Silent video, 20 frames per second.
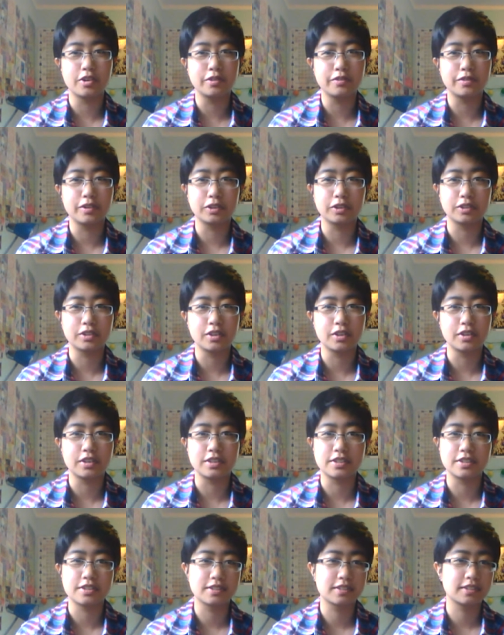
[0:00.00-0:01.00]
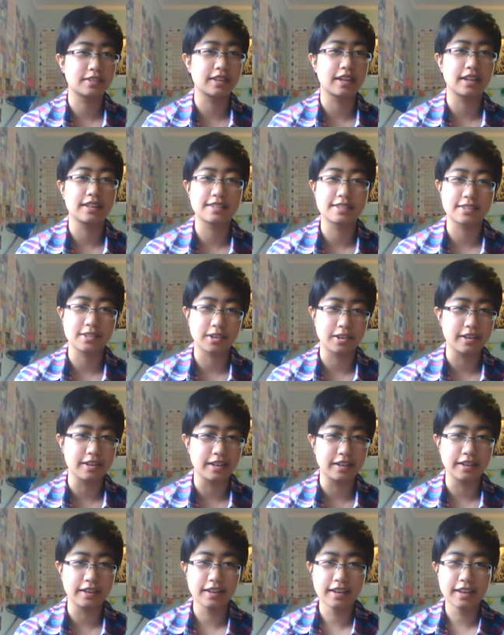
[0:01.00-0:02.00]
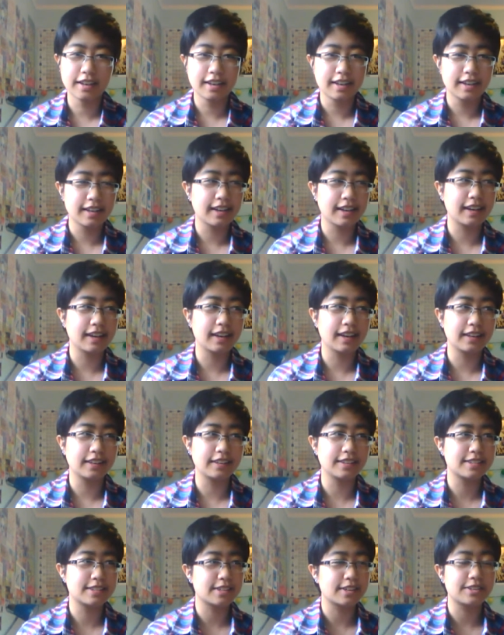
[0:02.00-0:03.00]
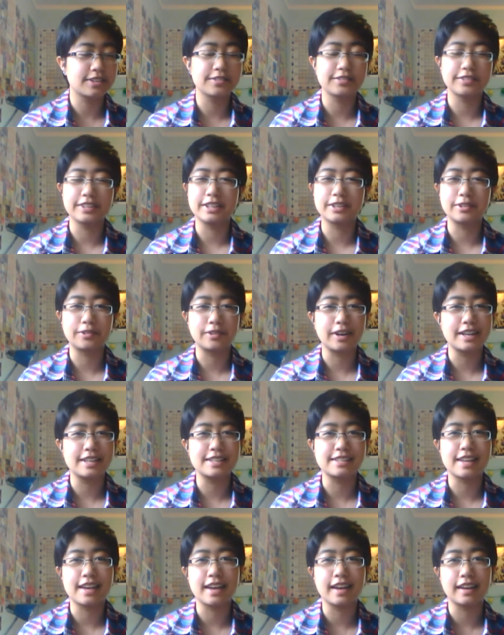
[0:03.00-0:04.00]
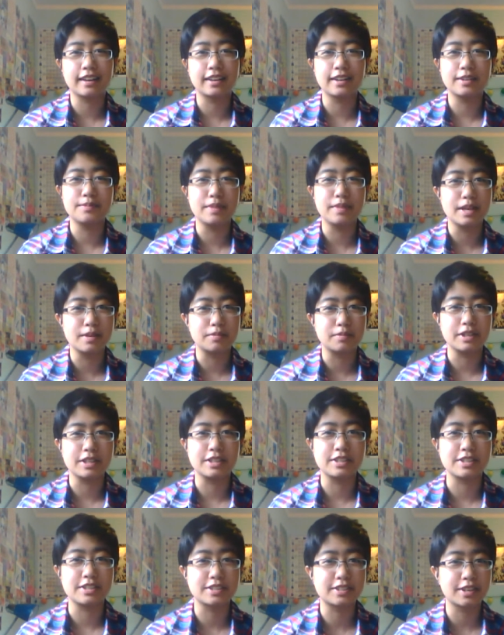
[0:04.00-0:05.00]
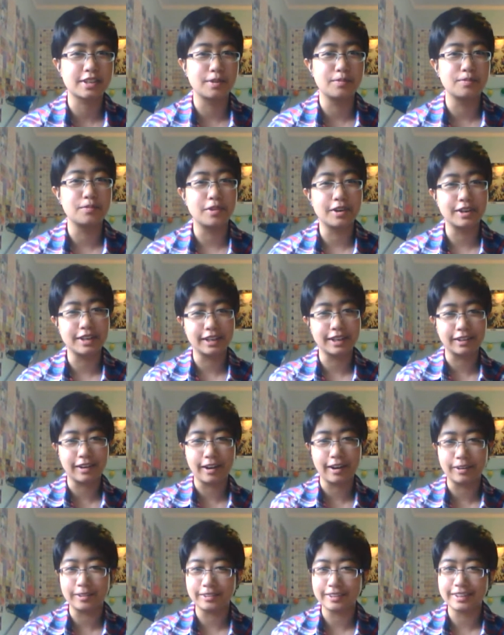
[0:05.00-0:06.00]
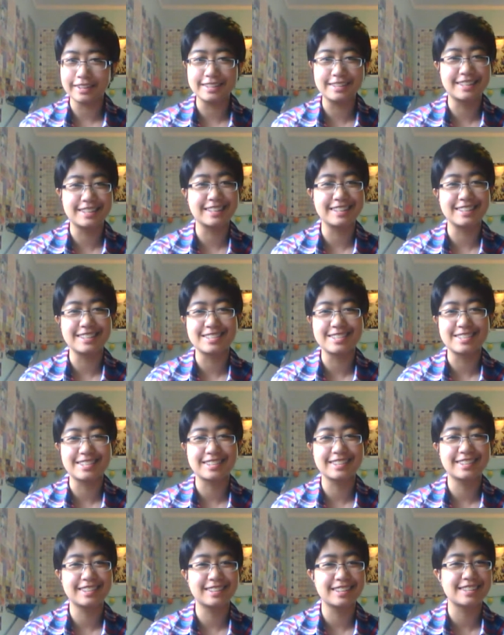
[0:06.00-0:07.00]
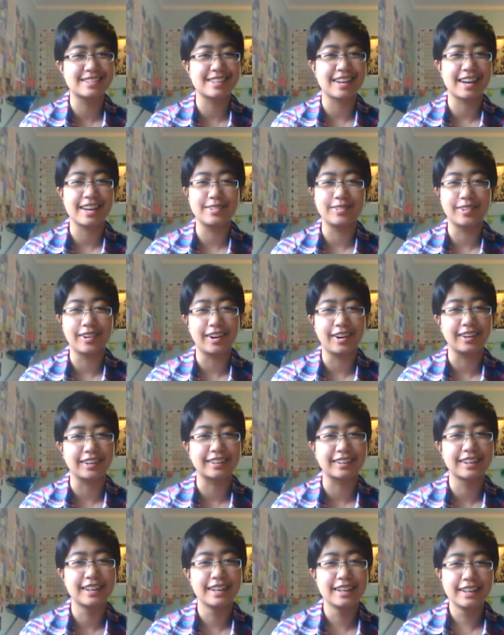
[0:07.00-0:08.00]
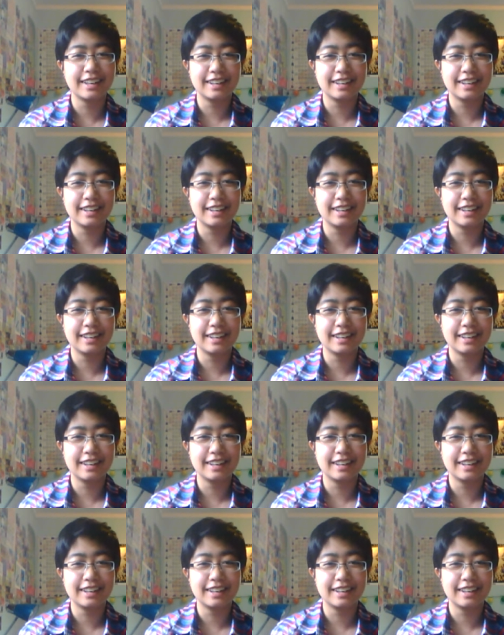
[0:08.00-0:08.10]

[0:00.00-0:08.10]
No Filter to get started, and suddenly Grace, Hannah, and Mamrie just come running out into the sidewalk,